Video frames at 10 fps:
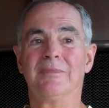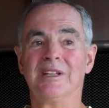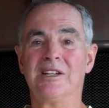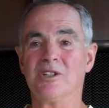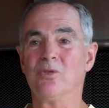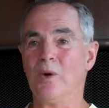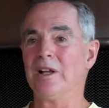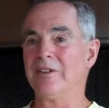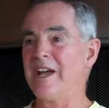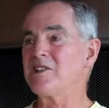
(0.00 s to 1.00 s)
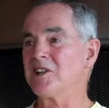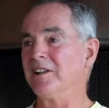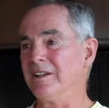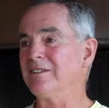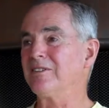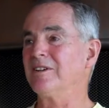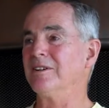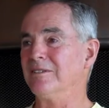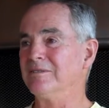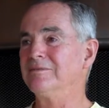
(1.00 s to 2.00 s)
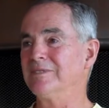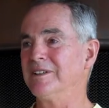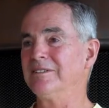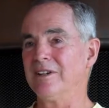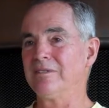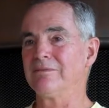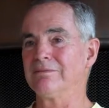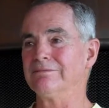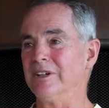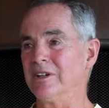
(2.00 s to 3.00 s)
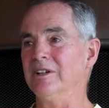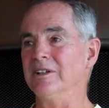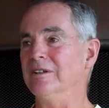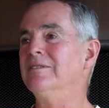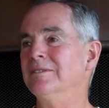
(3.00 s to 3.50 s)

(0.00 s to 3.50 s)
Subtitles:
and they do well nationally, so, you know, they're good.